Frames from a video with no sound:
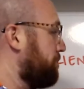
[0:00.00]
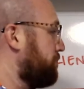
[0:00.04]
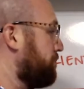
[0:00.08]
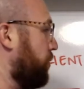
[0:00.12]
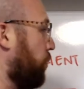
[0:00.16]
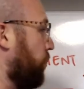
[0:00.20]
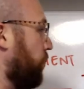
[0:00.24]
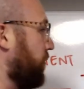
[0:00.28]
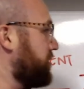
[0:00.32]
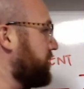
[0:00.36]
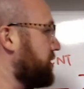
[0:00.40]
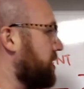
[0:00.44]

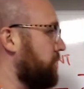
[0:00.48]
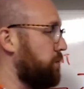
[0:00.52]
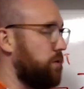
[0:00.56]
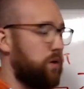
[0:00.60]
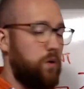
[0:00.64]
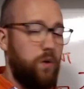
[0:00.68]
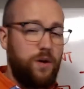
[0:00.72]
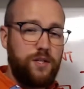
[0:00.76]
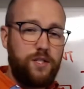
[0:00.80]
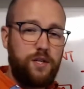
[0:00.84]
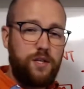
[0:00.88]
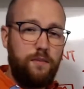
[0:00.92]
but once that
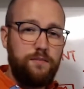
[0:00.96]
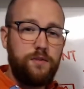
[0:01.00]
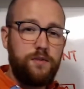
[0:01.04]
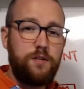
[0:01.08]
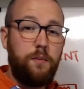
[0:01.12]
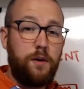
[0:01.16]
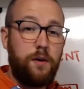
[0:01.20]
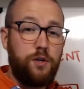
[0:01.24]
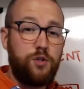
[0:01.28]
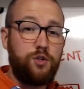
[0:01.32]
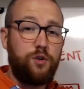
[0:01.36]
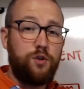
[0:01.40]
request comes
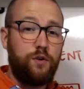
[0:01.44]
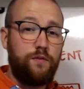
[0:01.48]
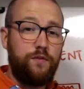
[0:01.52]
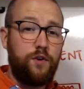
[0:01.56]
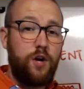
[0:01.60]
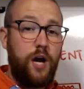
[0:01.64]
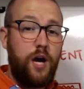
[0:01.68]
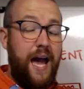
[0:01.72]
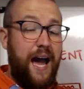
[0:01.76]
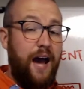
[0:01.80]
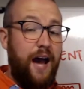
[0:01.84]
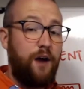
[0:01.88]
to my
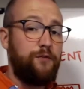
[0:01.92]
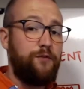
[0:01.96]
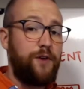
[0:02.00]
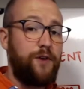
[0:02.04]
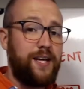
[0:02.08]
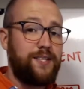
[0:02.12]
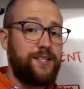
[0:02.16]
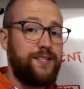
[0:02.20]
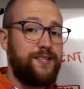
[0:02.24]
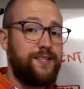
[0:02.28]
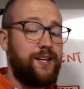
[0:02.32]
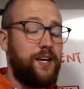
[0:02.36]
server, how
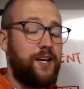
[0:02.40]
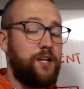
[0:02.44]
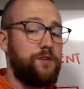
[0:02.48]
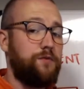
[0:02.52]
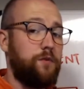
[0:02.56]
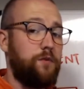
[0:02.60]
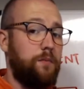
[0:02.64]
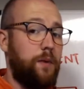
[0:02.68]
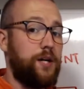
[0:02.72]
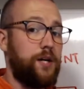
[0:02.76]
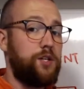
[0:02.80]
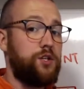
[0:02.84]
fast it takes
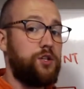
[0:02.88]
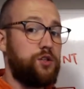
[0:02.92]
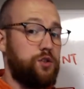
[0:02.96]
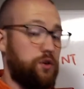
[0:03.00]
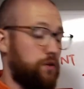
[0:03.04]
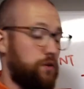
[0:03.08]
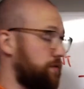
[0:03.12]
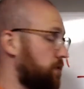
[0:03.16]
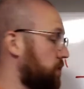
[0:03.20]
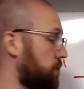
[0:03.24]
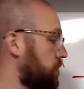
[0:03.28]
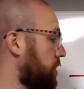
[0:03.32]
for my
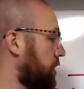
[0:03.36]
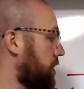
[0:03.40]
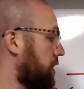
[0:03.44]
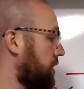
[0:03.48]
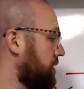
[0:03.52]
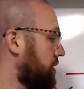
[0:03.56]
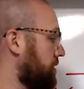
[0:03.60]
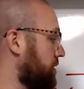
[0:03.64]
server to